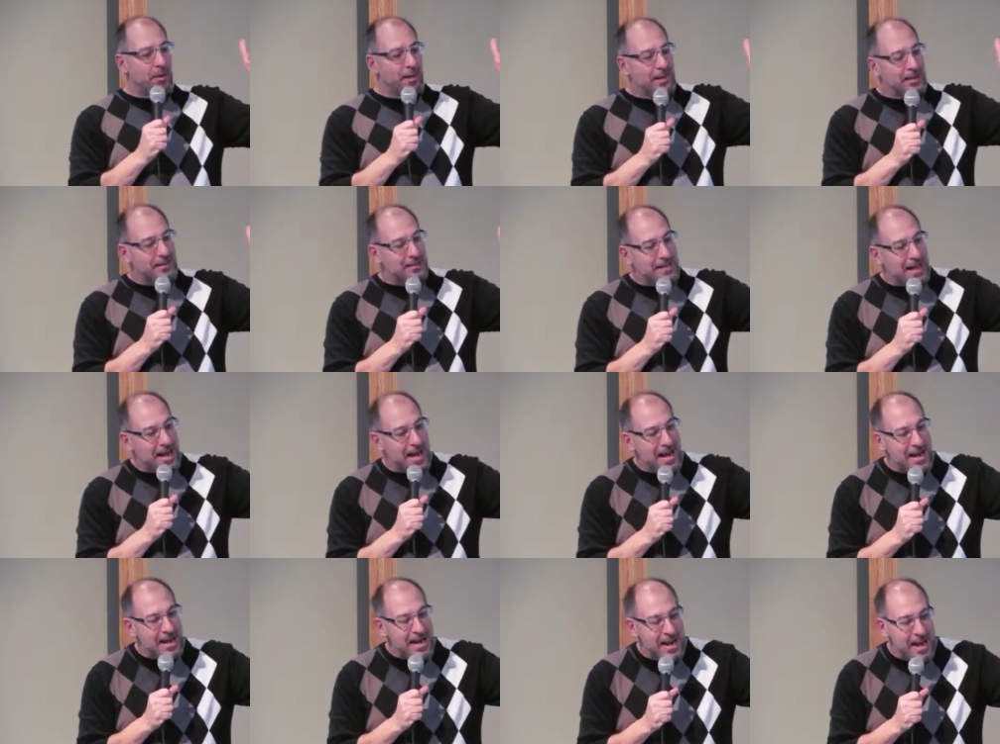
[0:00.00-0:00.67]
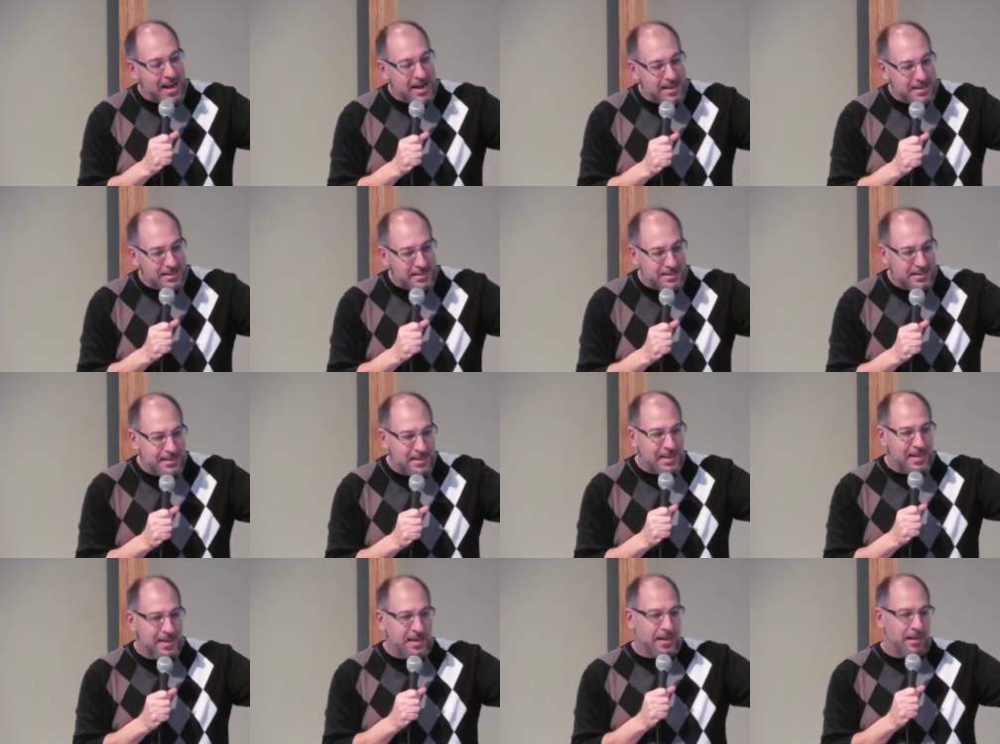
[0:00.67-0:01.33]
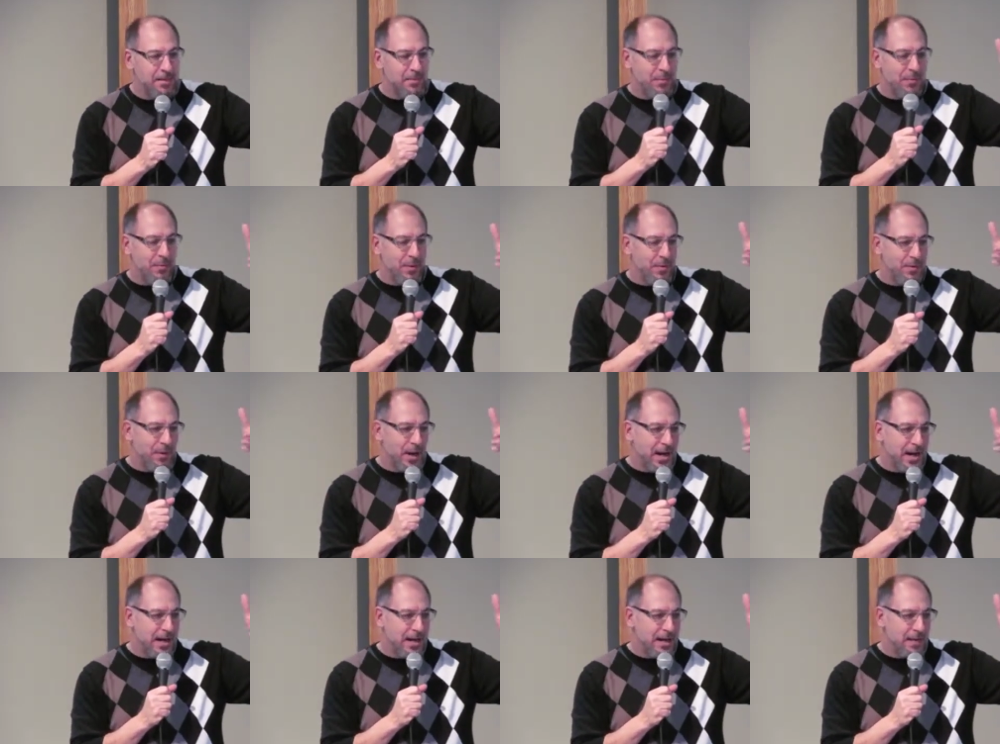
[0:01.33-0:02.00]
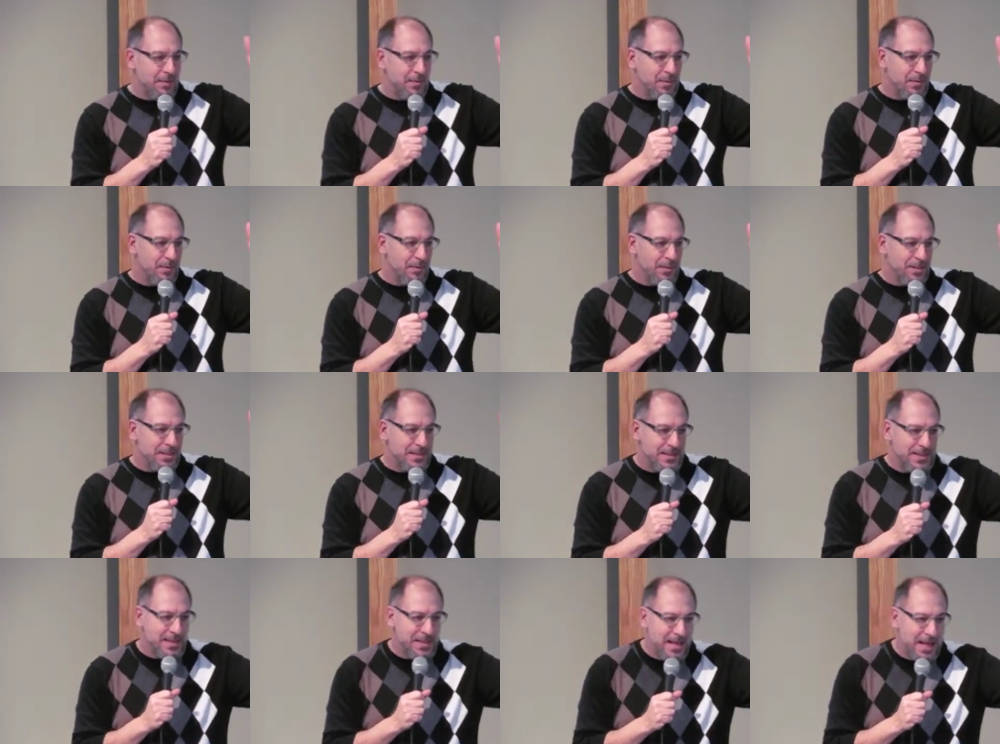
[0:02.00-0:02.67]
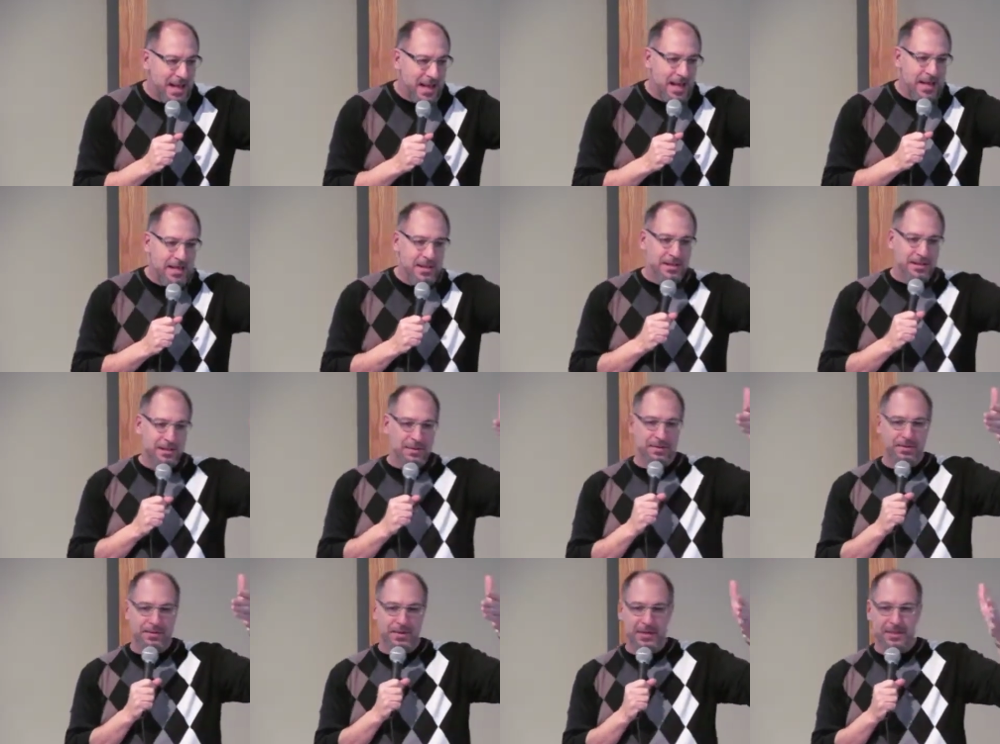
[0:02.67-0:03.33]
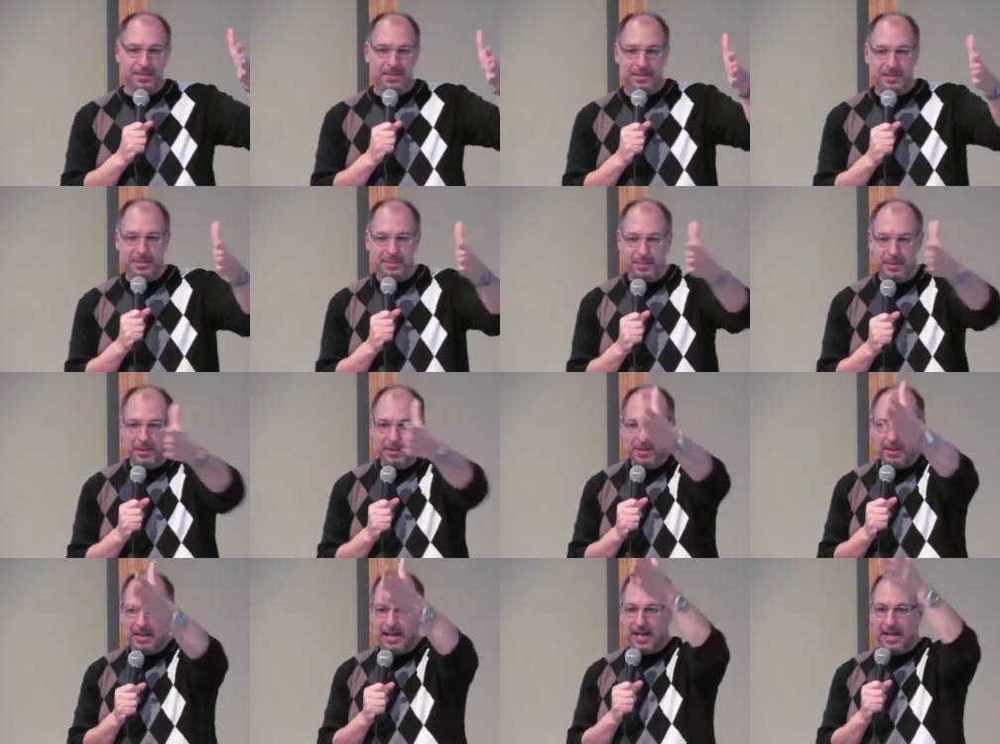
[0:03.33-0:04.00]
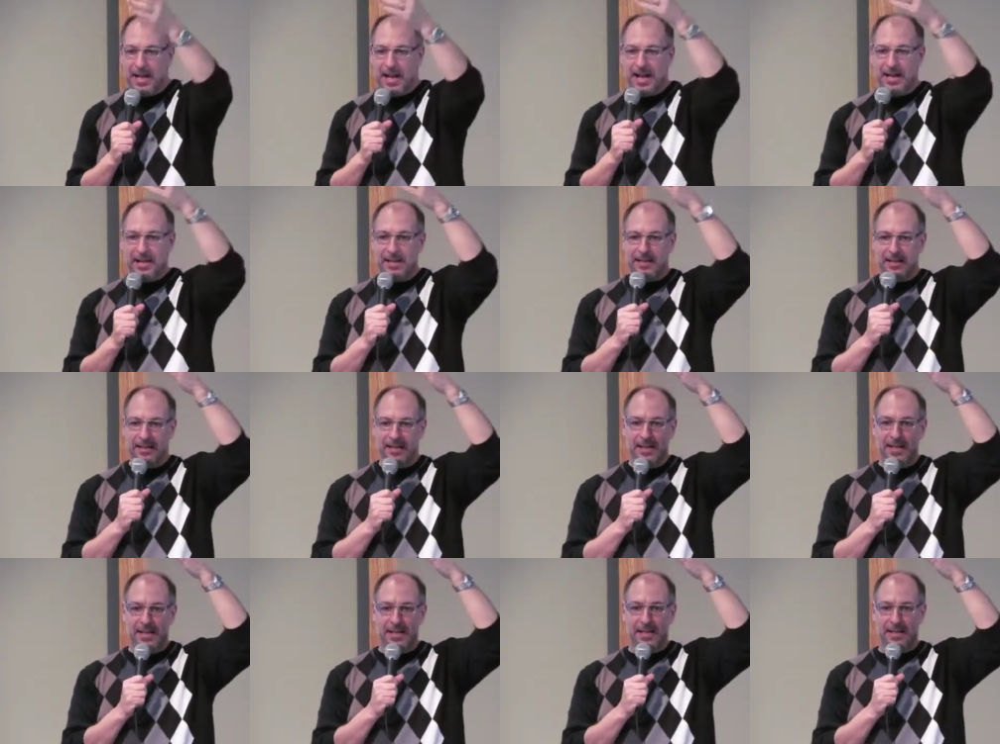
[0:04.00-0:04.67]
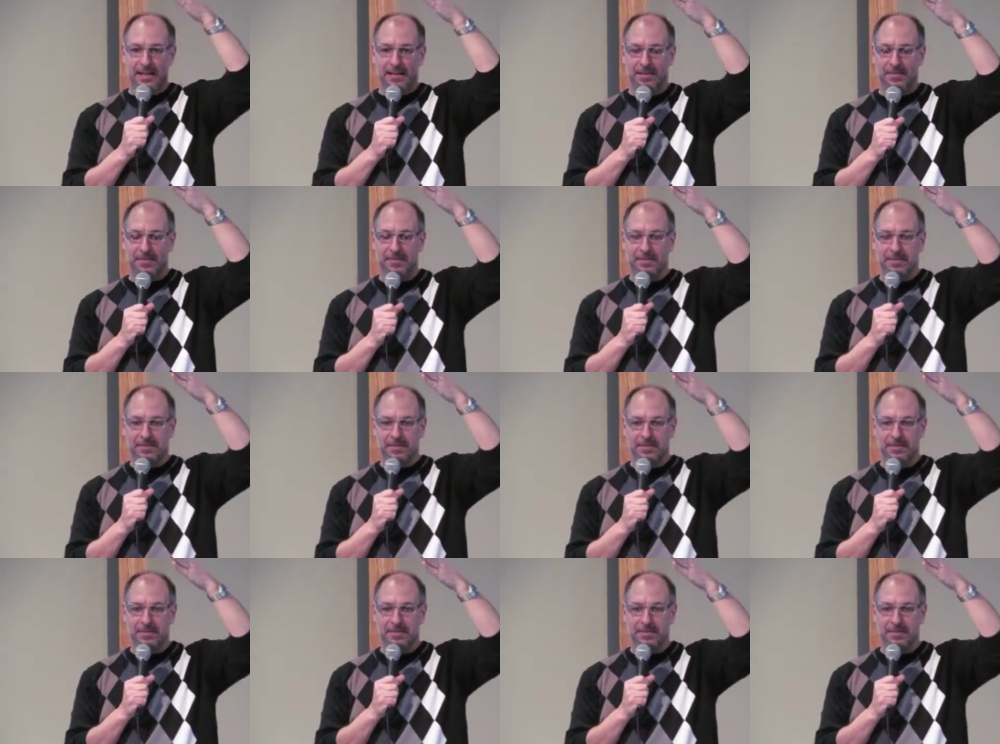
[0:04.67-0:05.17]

when that sin, when we reckon, when sin entered, then the Spirit of God had to leave.